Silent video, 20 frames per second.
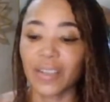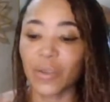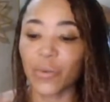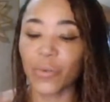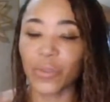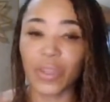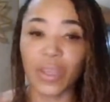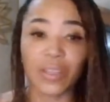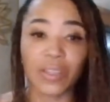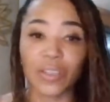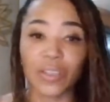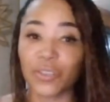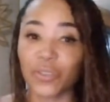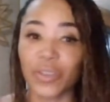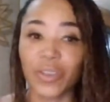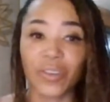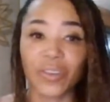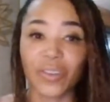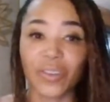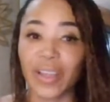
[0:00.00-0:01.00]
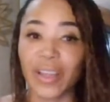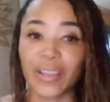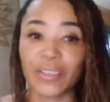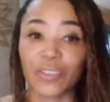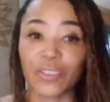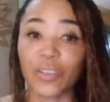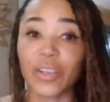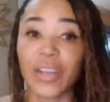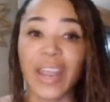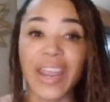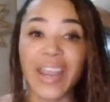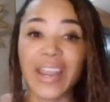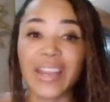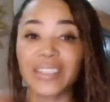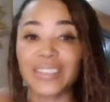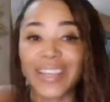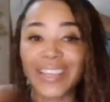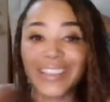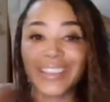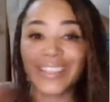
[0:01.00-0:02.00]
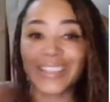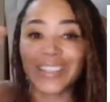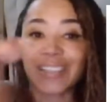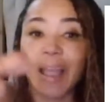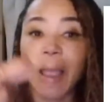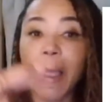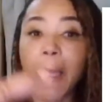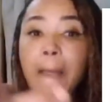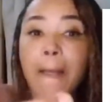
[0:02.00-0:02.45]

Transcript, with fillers: And without the adrenal glands, you're going to age like this.